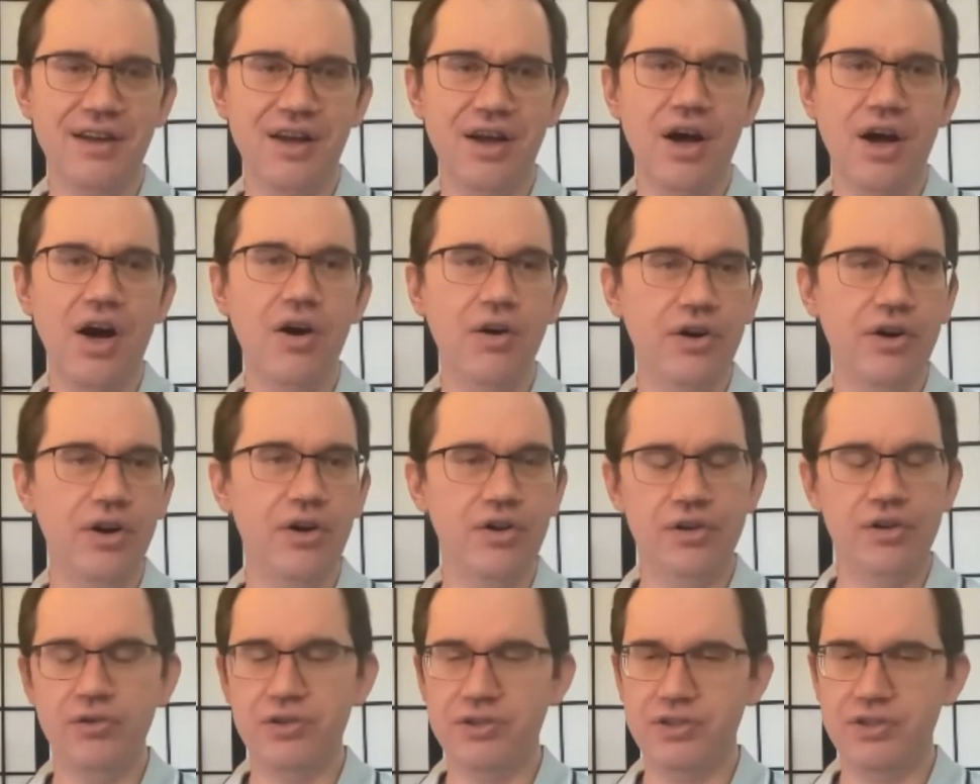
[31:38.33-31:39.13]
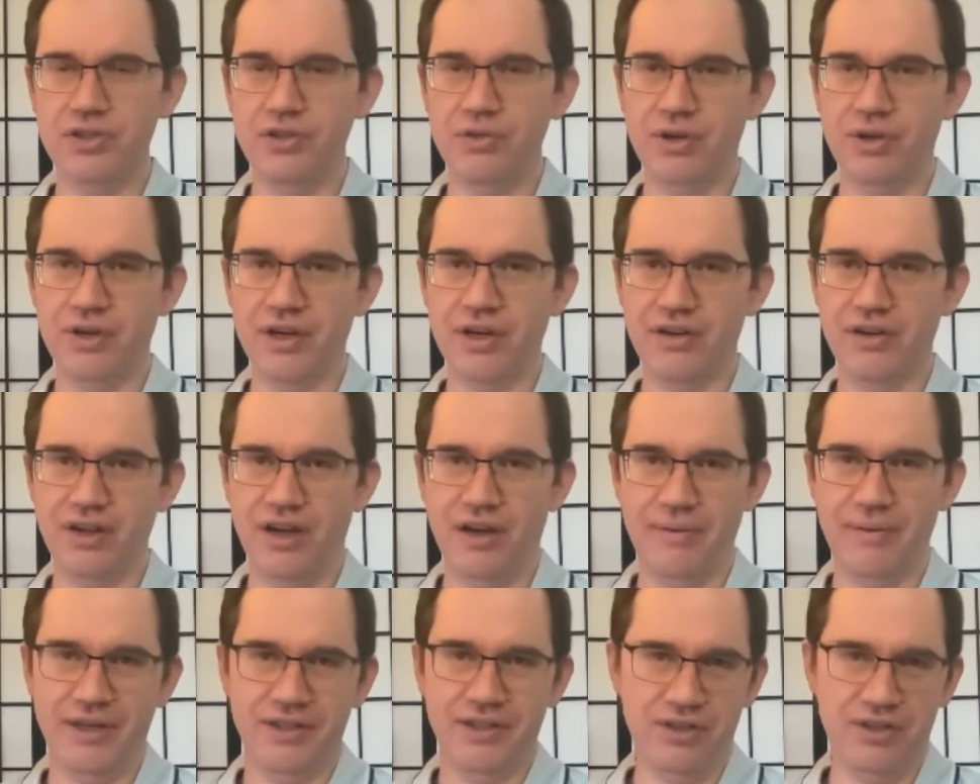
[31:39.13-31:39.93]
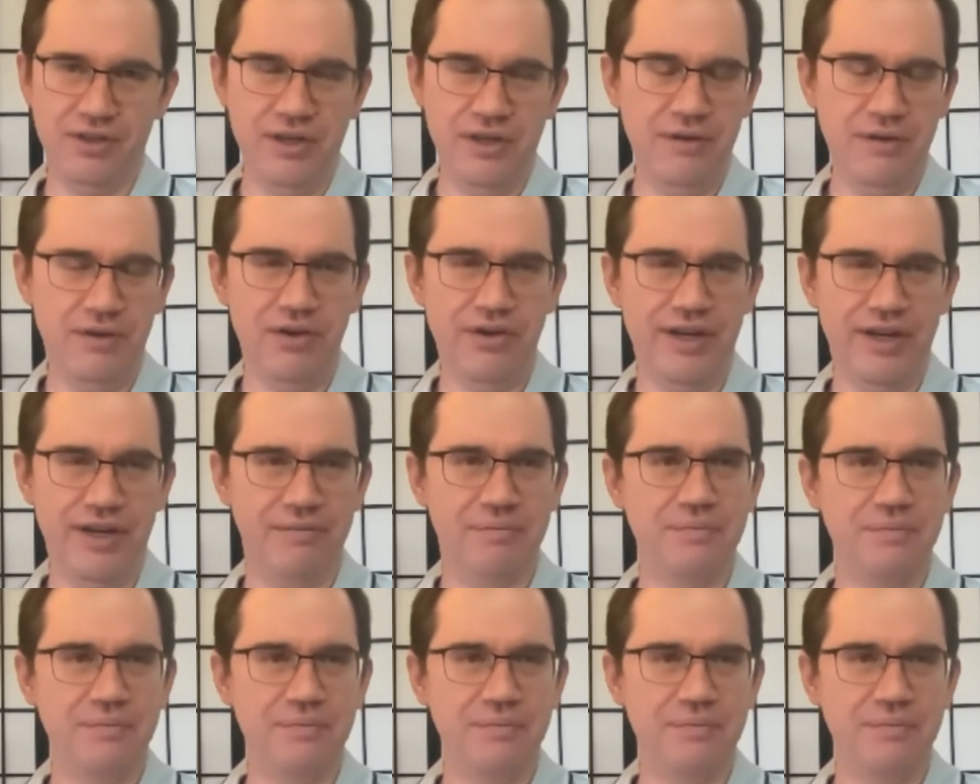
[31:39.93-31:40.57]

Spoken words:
Oh no, you were going to comment, Tony? Go ahead.